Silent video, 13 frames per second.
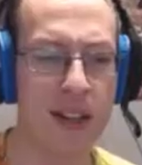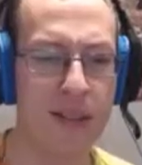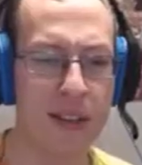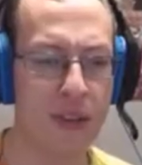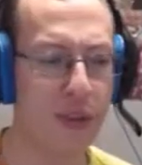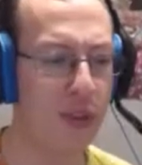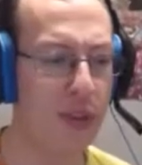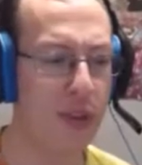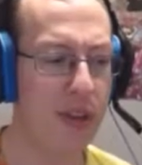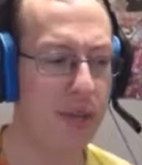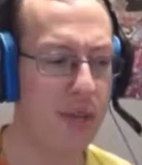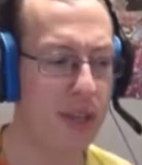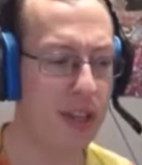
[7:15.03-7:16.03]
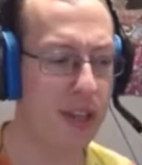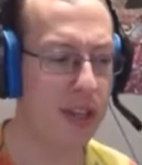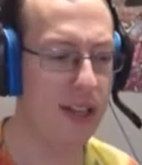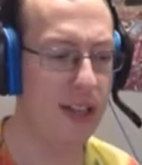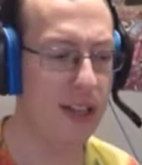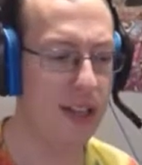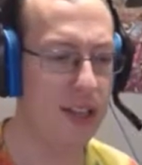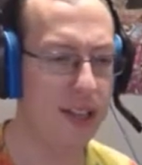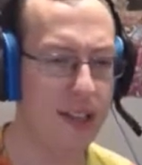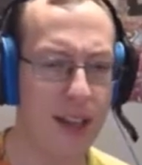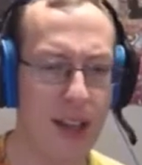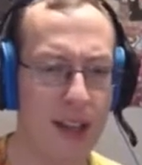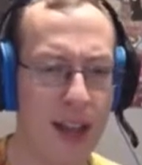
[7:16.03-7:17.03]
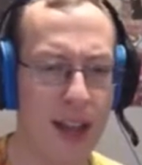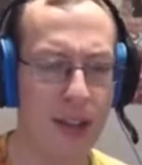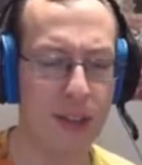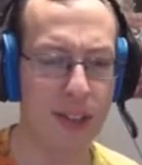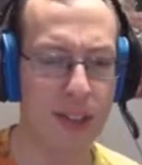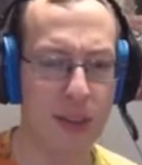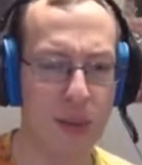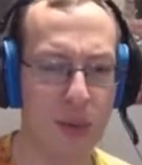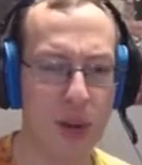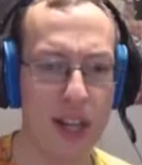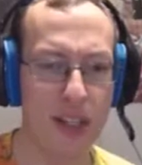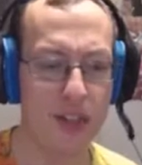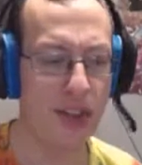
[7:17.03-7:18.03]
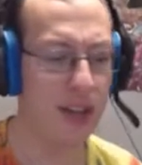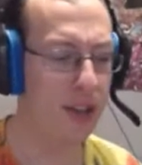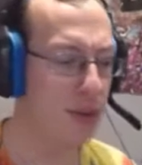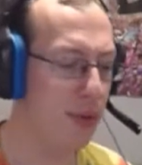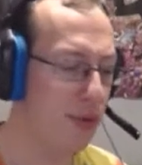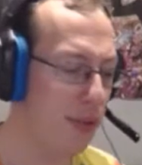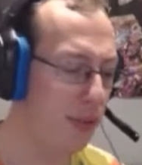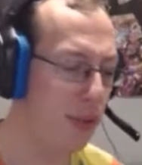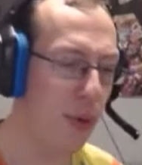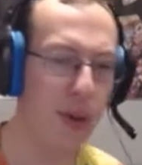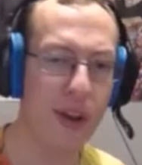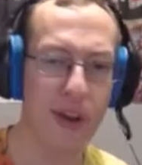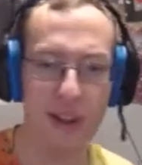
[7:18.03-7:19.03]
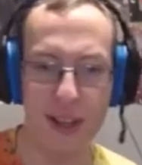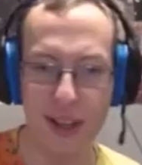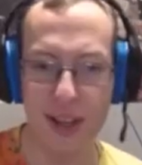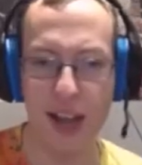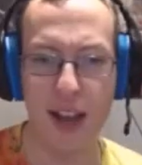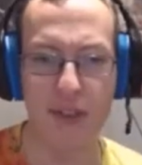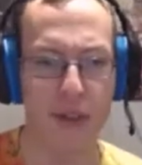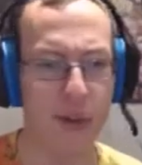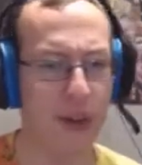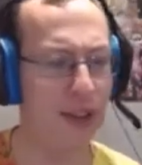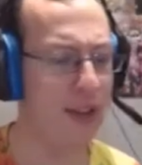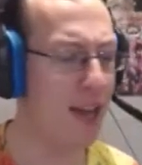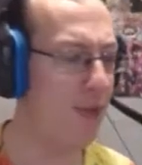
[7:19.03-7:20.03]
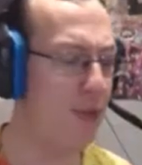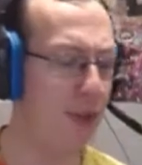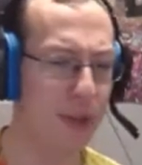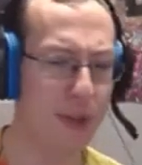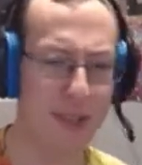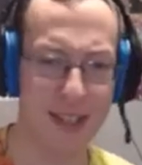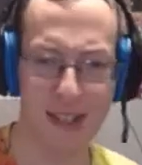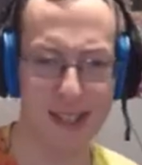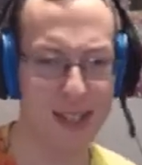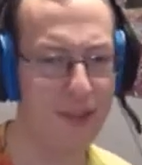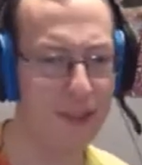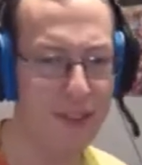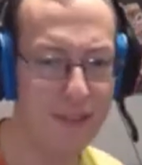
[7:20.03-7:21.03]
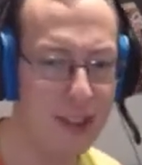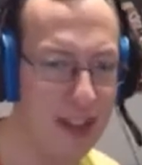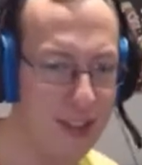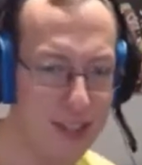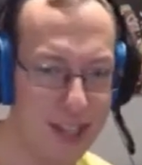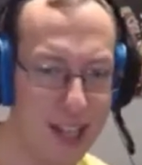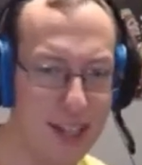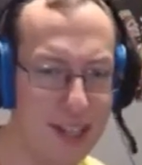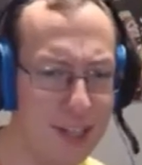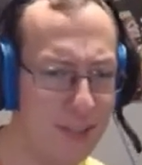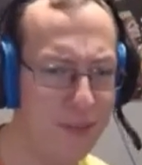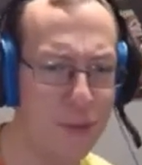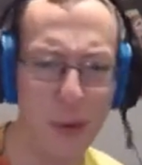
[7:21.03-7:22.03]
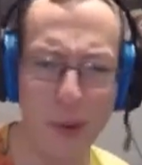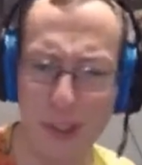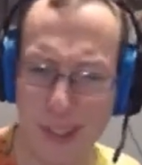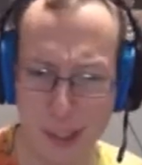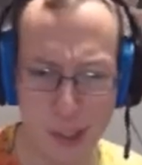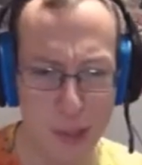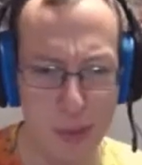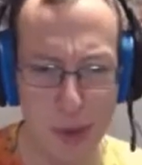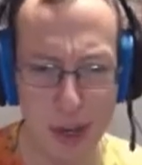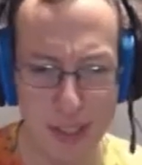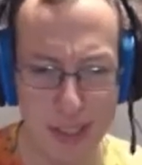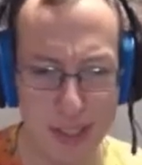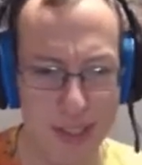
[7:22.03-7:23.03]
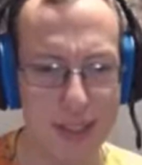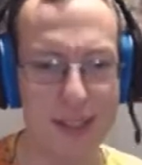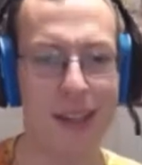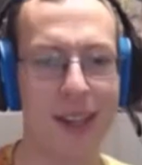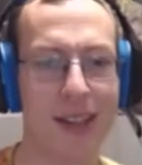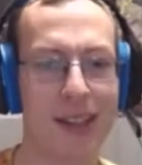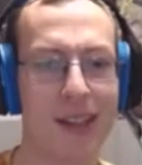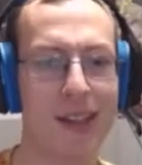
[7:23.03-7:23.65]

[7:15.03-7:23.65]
it's only because I looked at the price value of the foil and the non-foil. The non-foil is like 75 cents. The foil is like $2, and it's like,